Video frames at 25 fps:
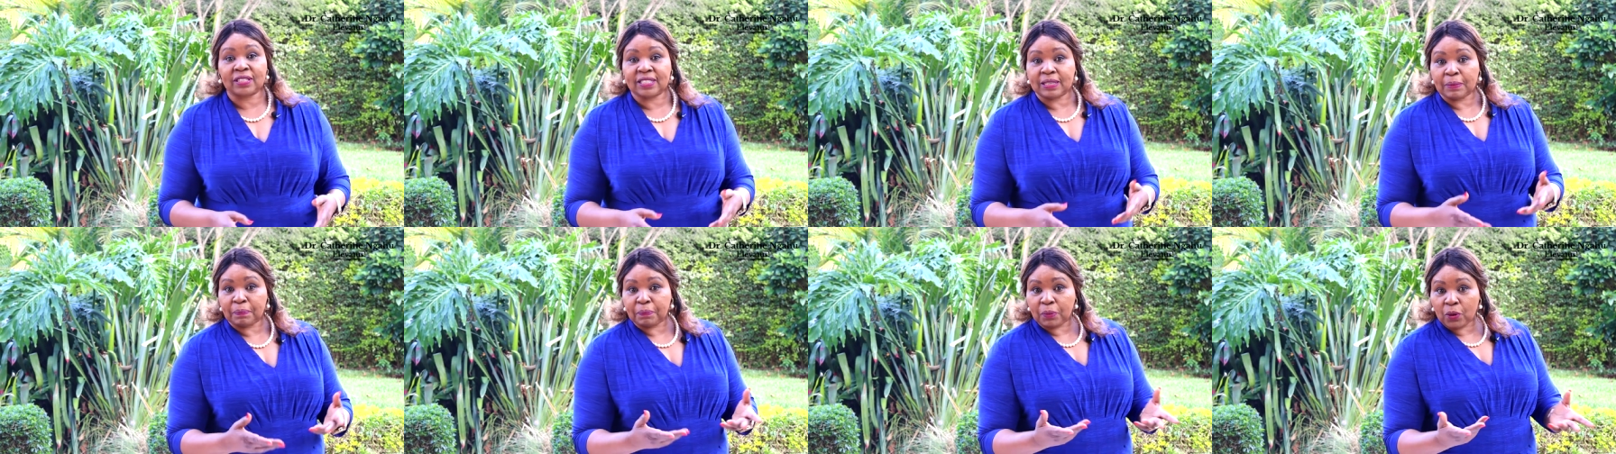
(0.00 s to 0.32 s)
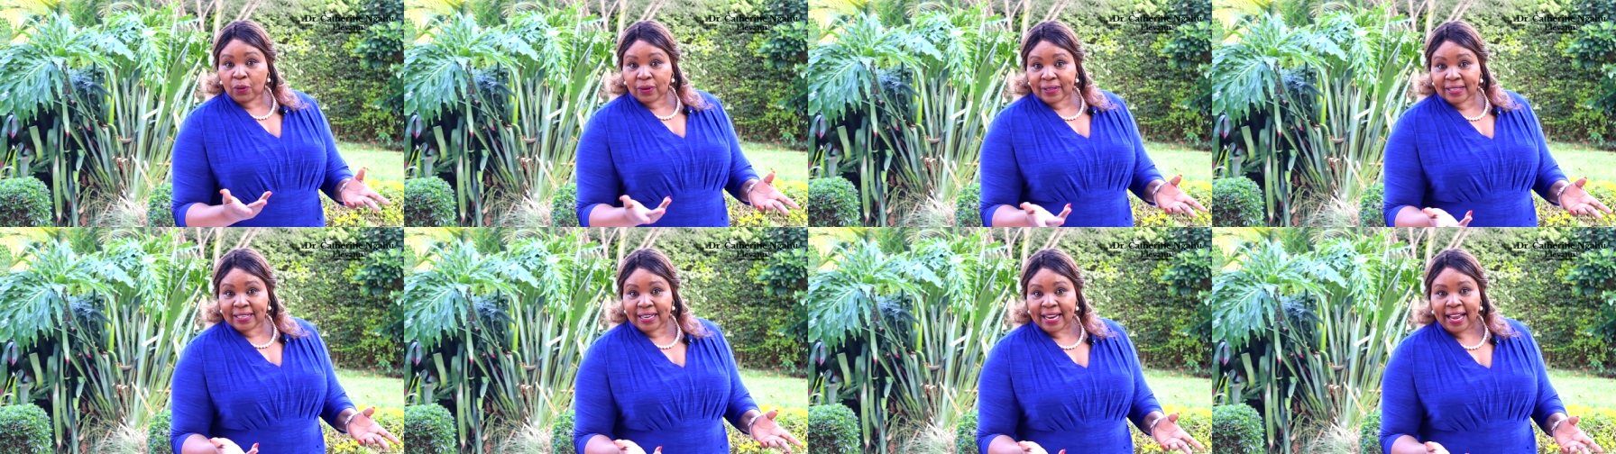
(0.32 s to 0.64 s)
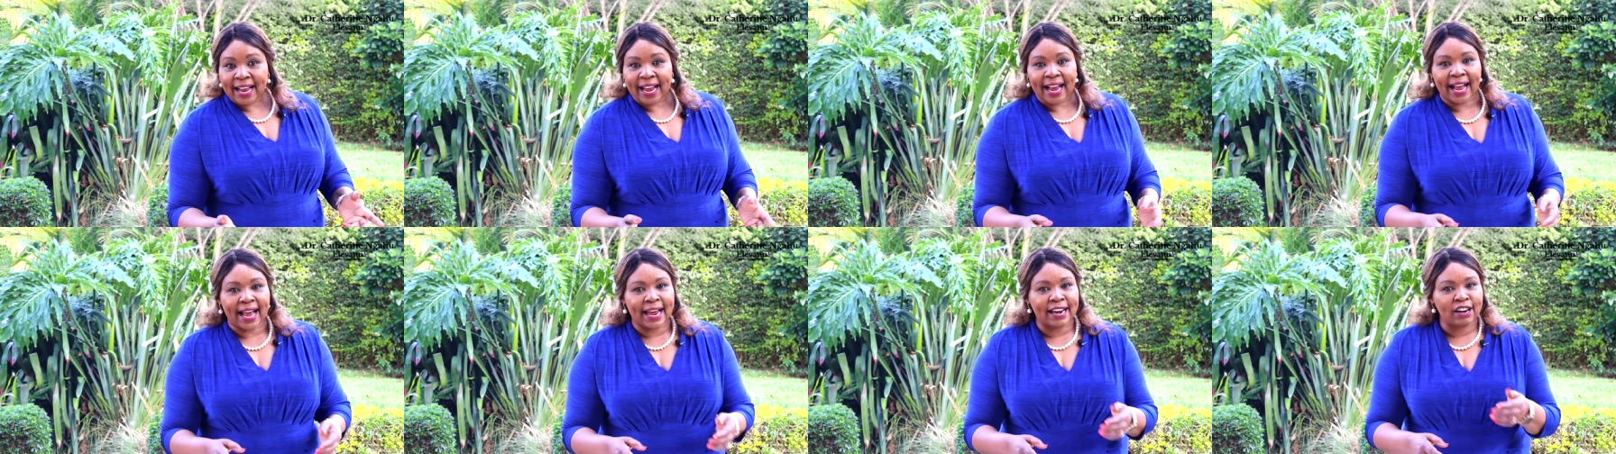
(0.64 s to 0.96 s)
support
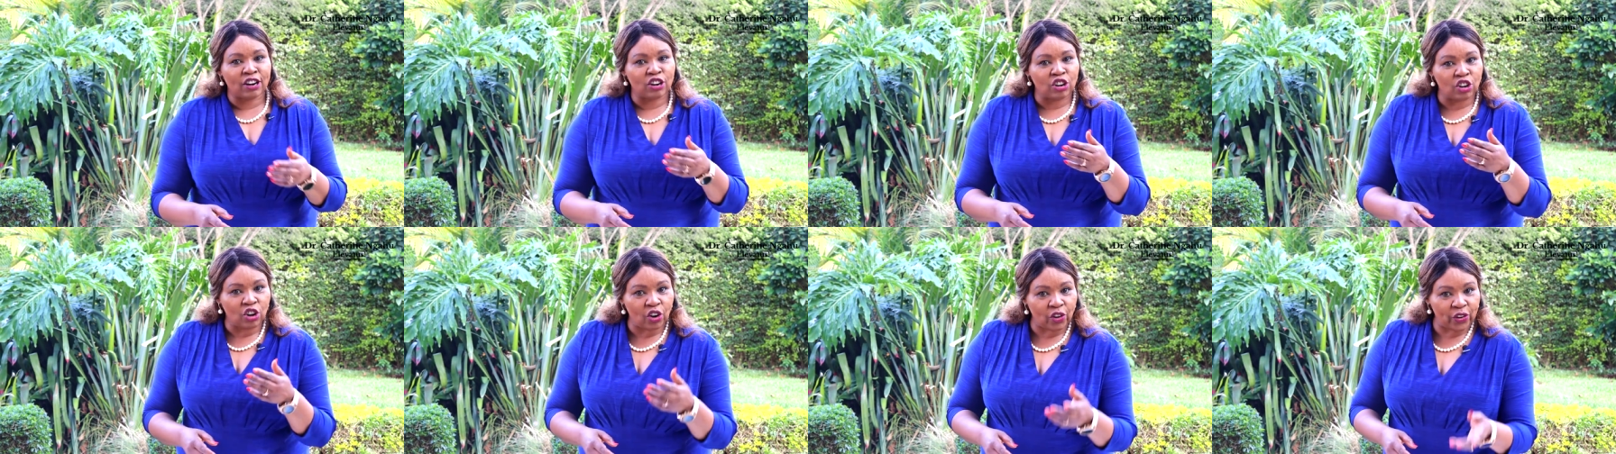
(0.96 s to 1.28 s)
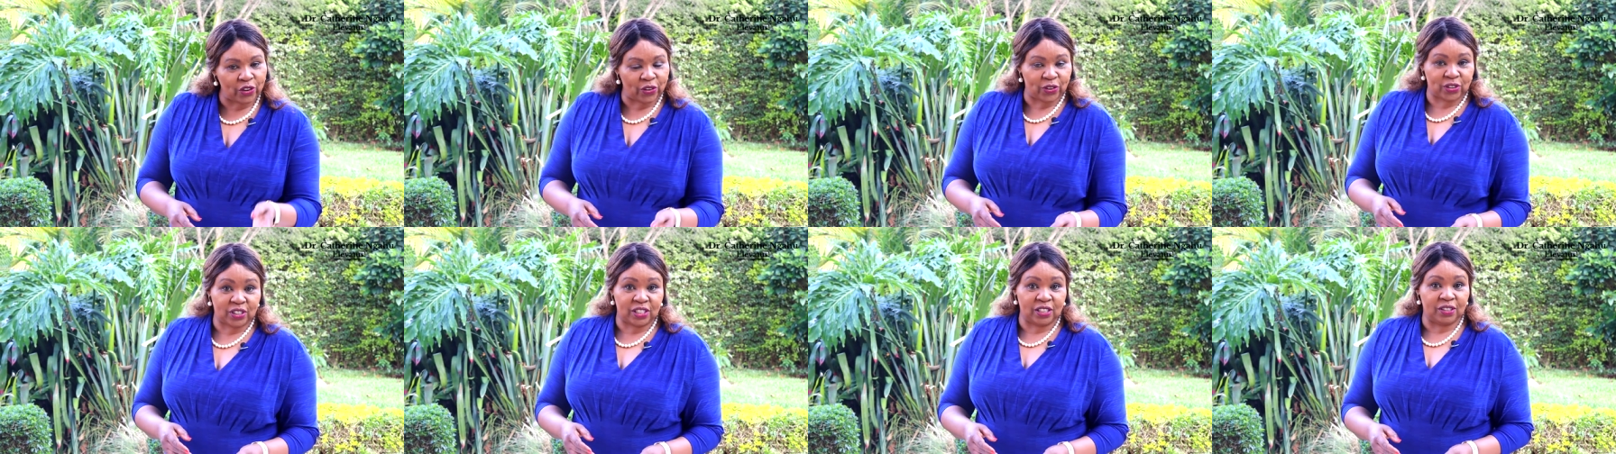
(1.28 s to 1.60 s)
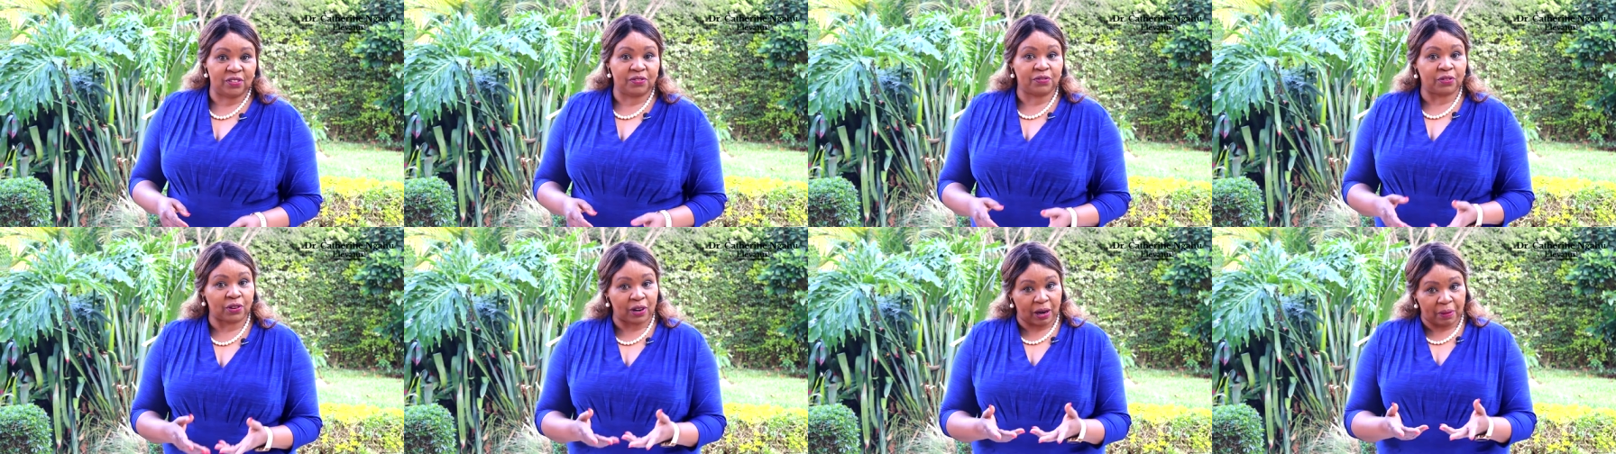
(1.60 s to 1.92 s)
and
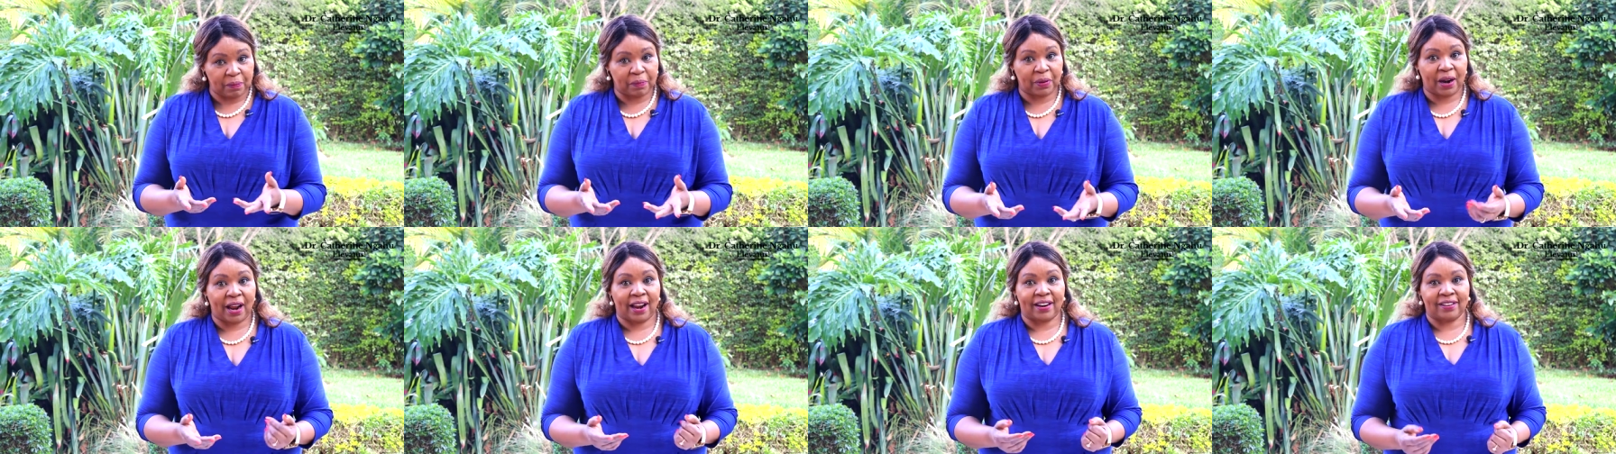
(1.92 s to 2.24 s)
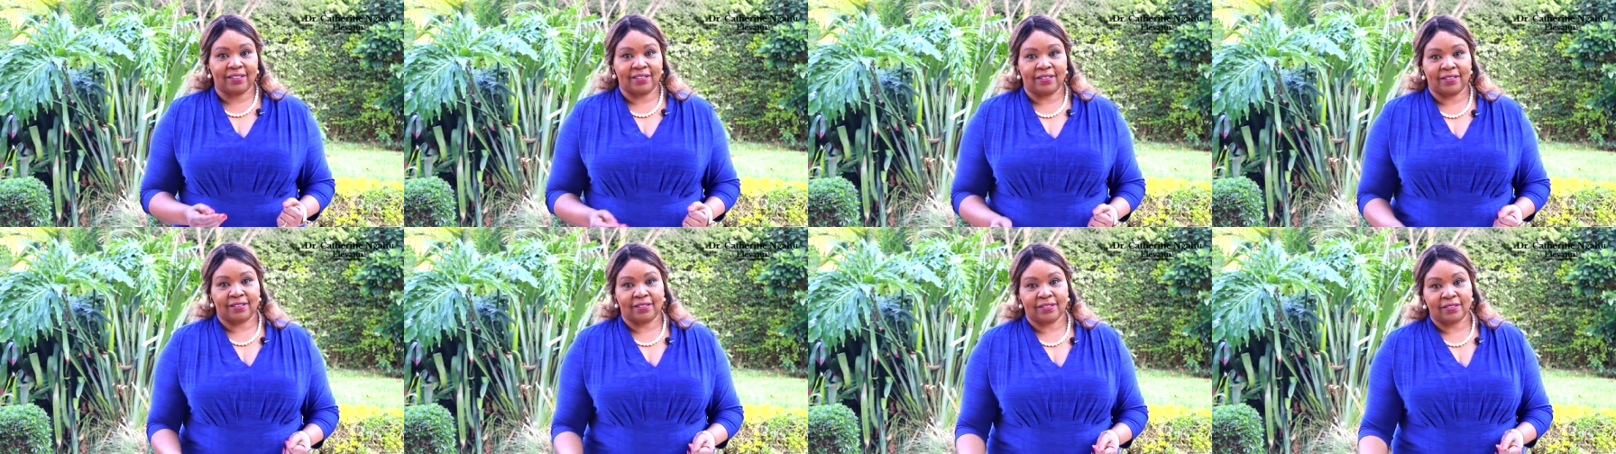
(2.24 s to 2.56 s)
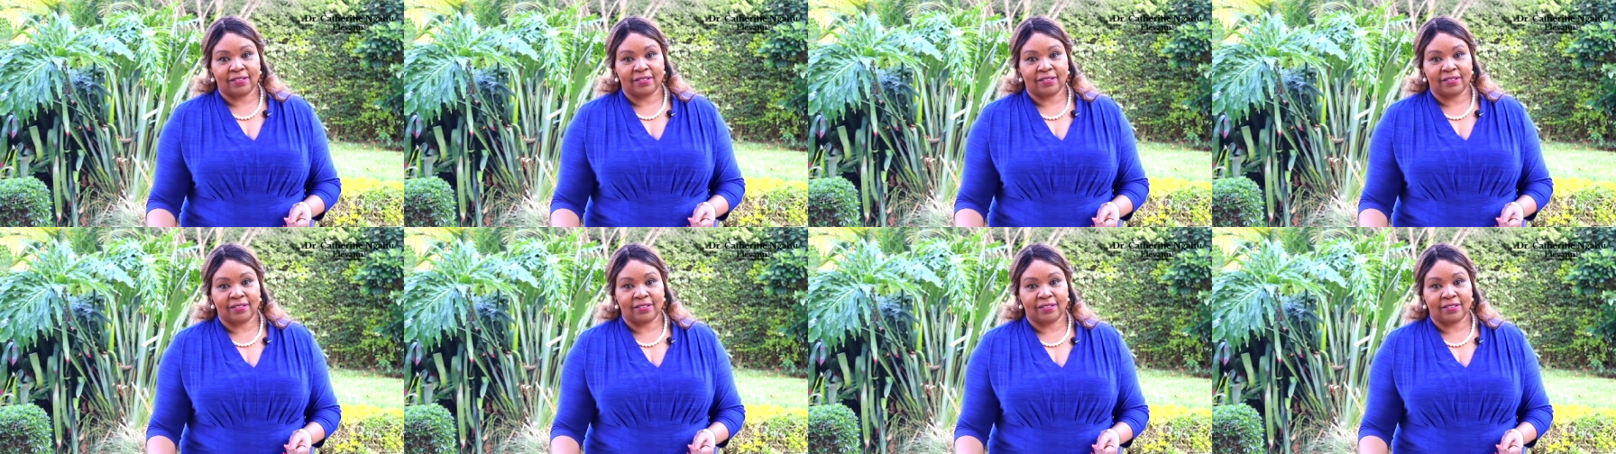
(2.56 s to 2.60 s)
loyalty for a brand.